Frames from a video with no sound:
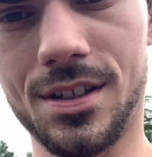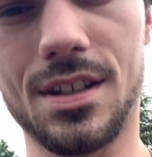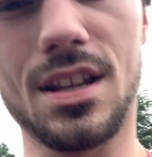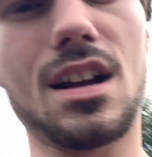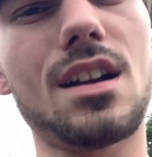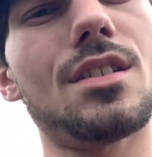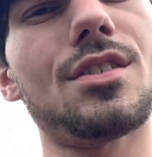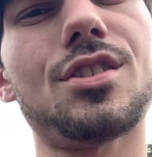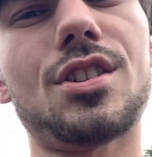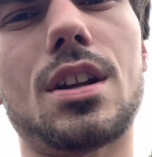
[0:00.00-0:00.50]

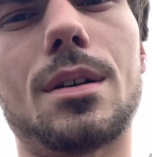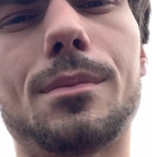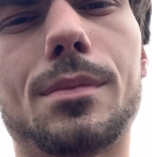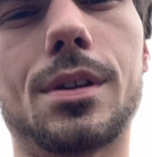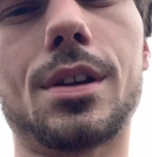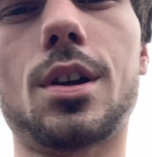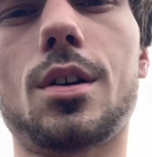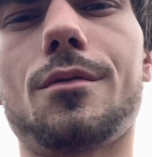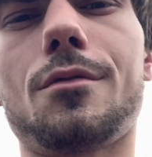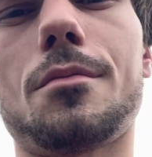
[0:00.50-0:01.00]
not
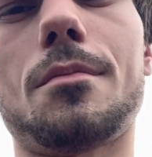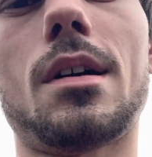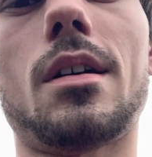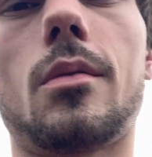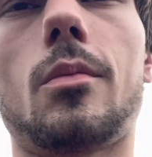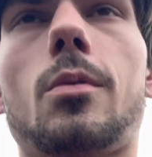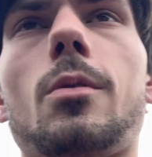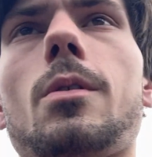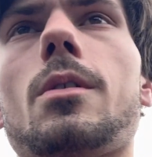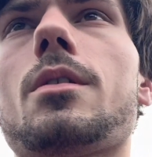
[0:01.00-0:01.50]
stumbling over my
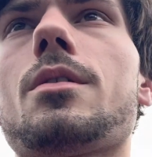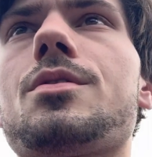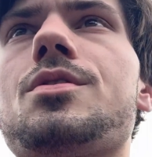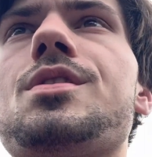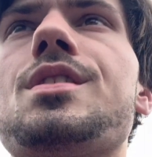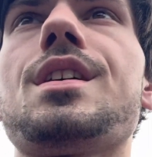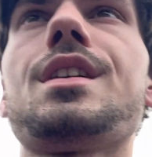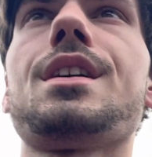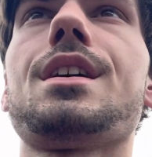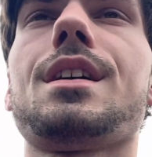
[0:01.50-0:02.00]
words
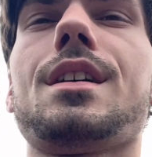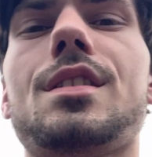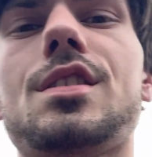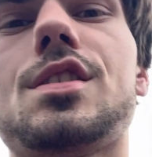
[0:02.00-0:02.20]
and